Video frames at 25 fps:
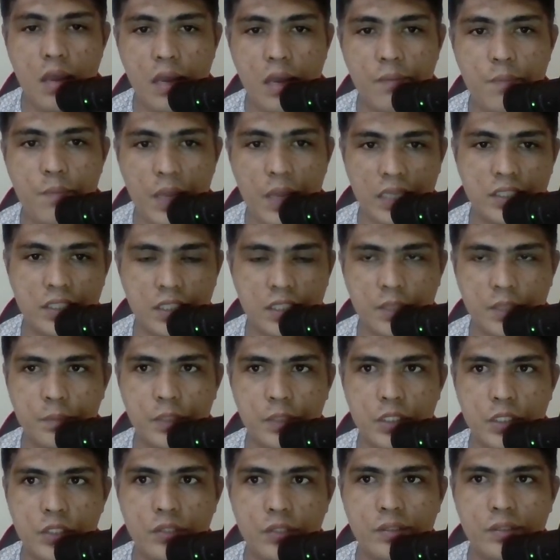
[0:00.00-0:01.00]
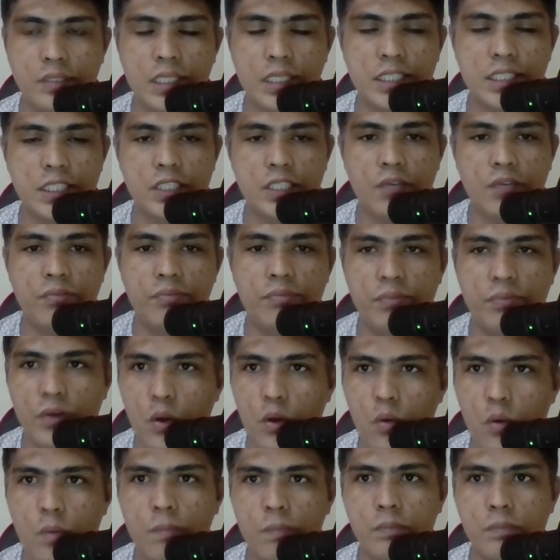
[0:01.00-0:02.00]
a basic version this is a
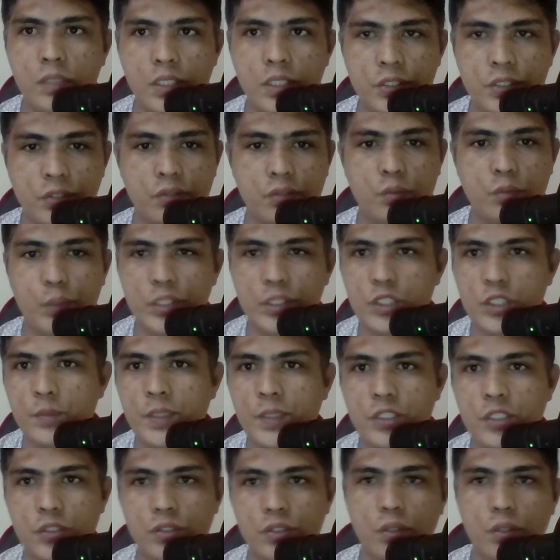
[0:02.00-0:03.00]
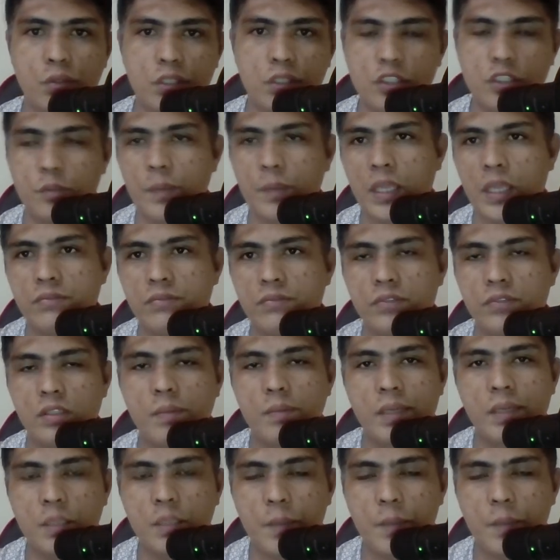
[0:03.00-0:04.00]
pro version which means you don't need to pay for
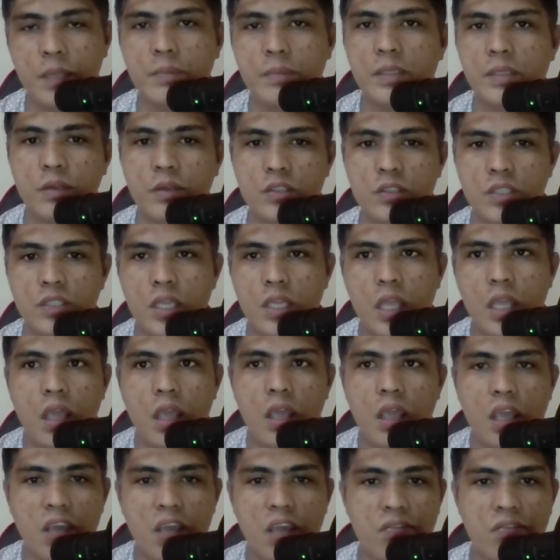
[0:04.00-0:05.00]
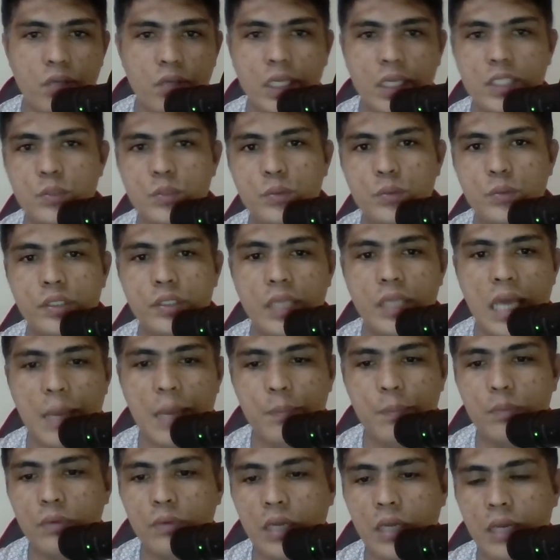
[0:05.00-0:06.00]
a monthly payment because if you guys would
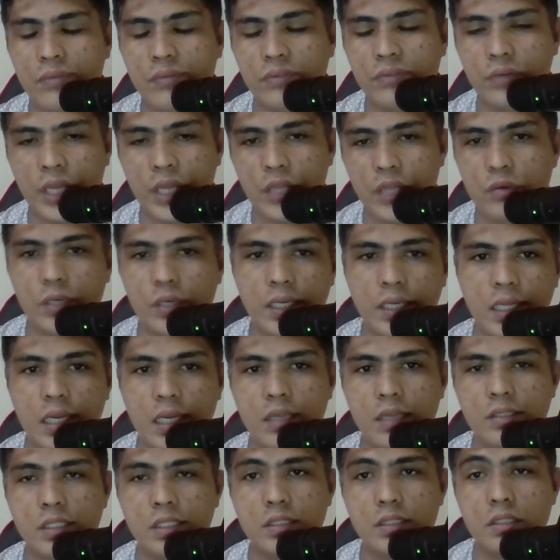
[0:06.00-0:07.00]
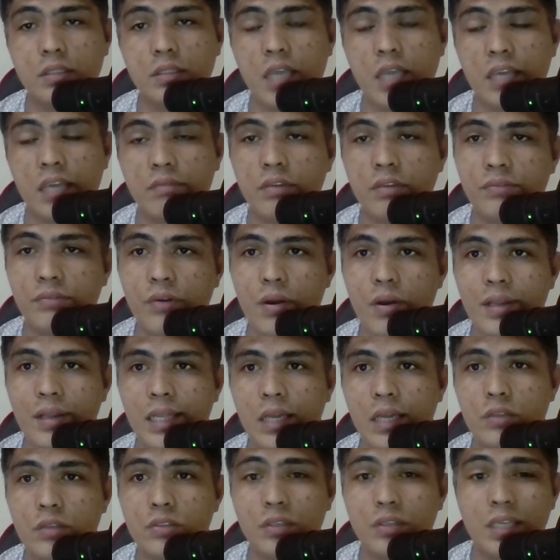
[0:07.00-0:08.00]
up upgrade your account into canva pro
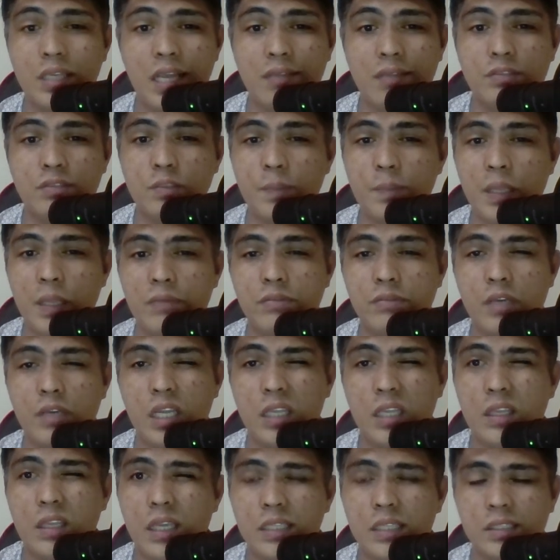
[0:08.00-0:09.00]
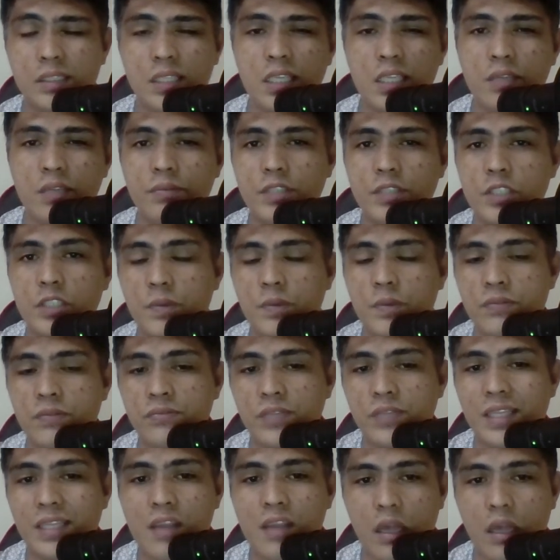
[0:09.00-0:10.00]
account you're gonna have to pay for like i think it's
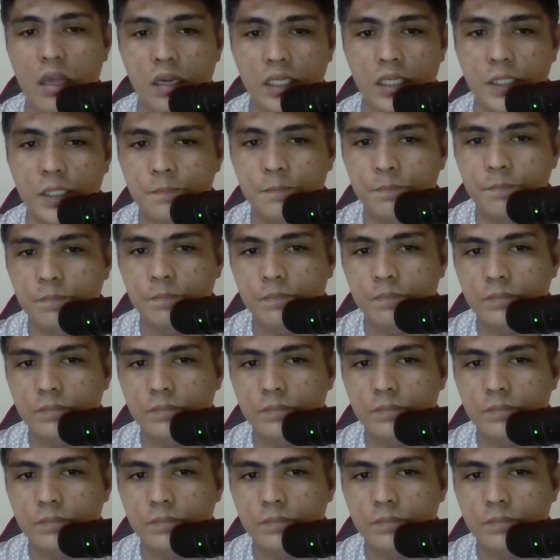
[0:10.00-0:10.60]
15 dollar